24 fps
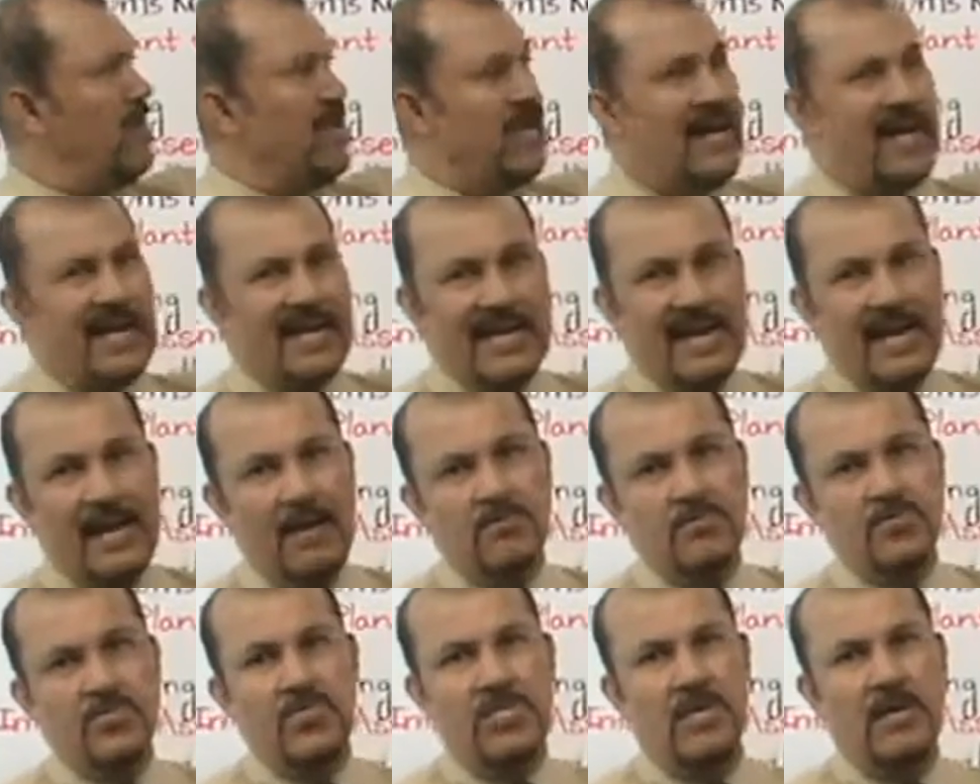be
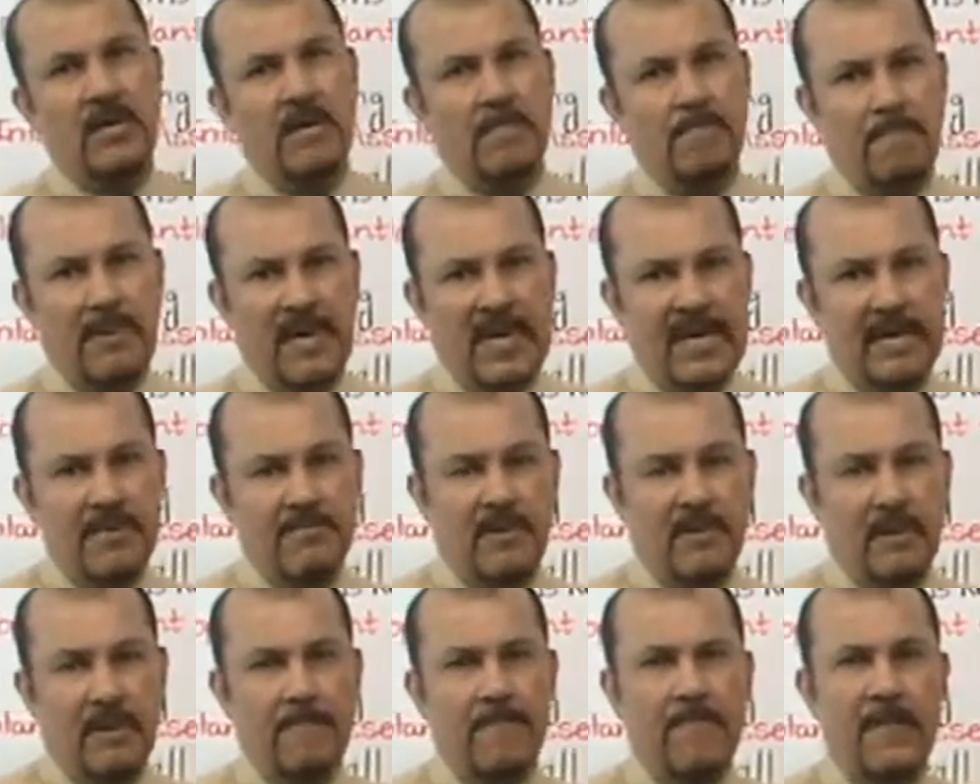accounts
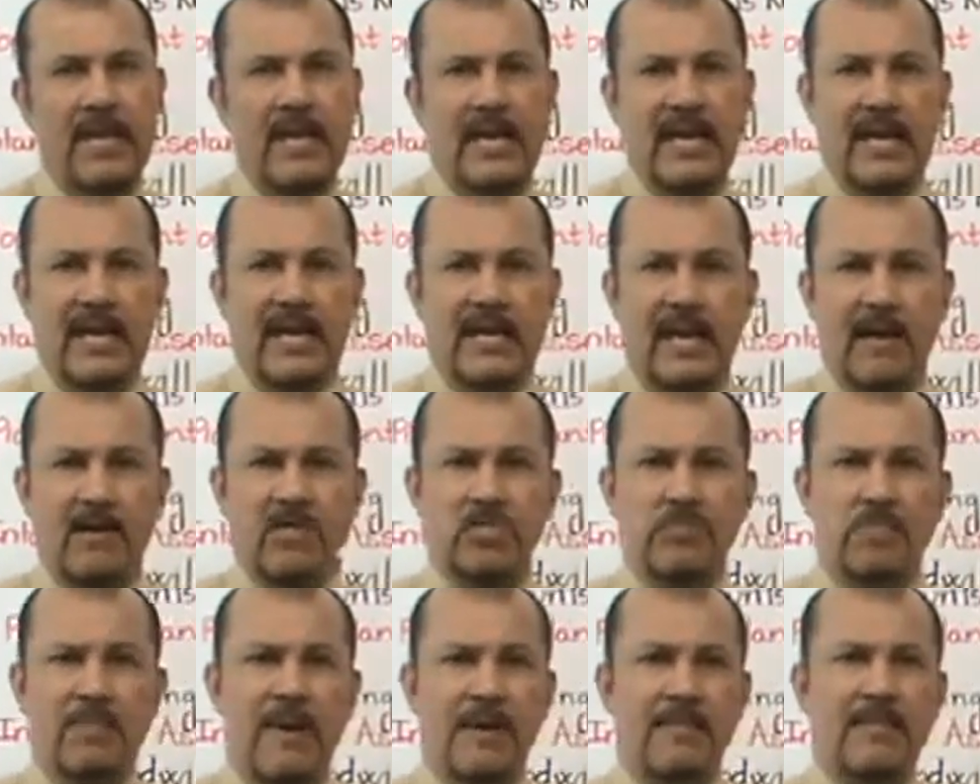payable.
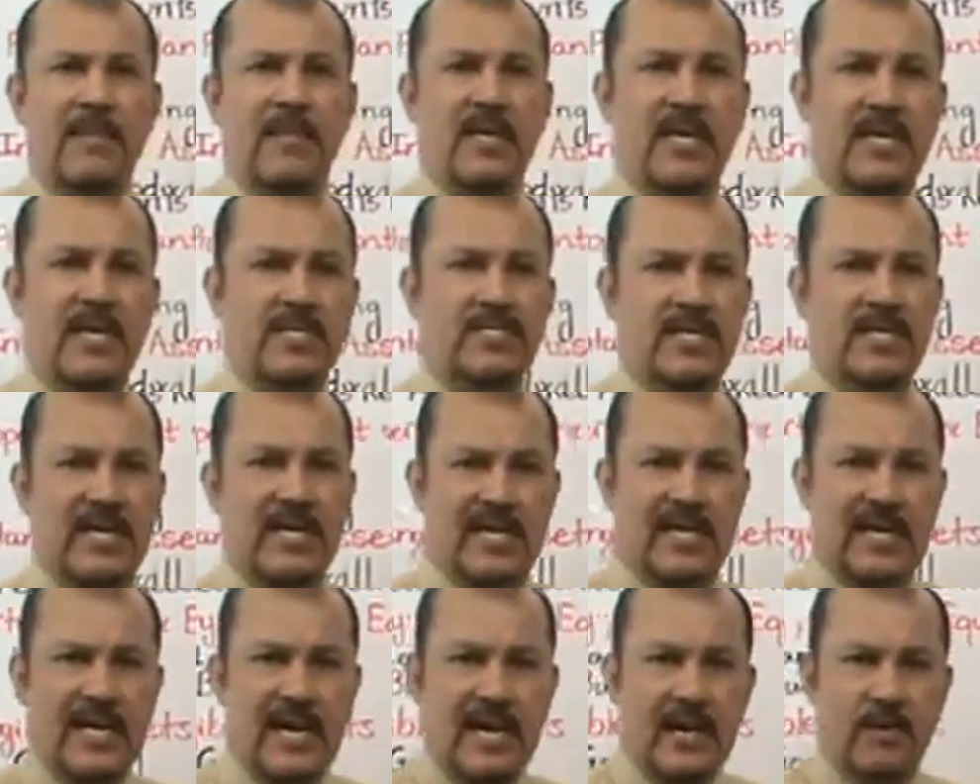Accounts payable is an
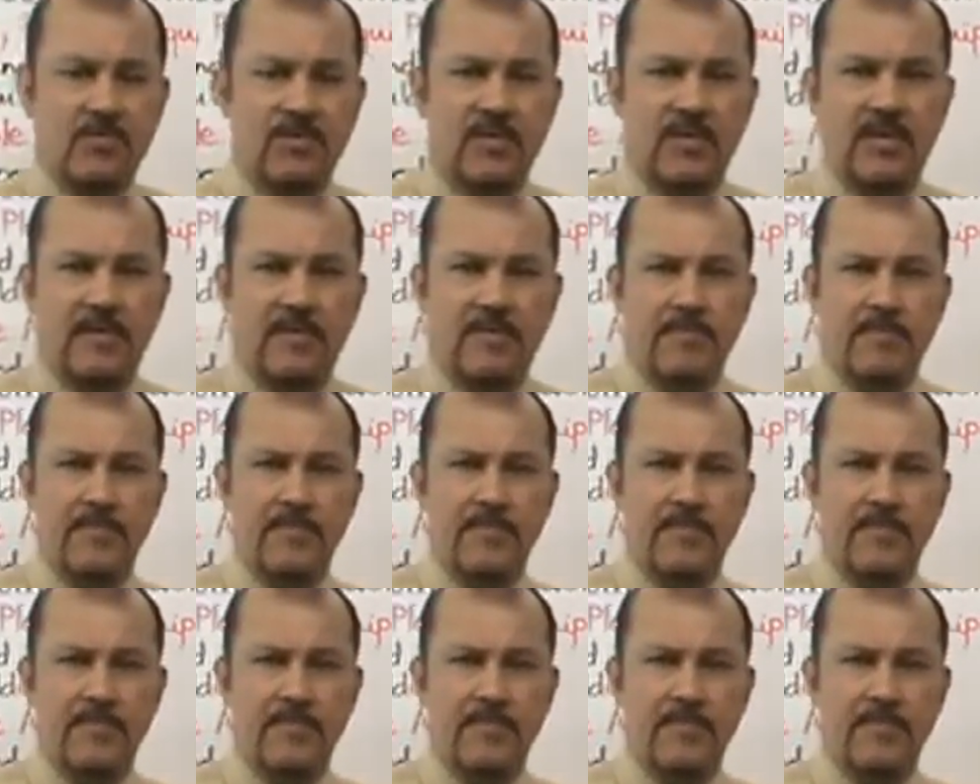account,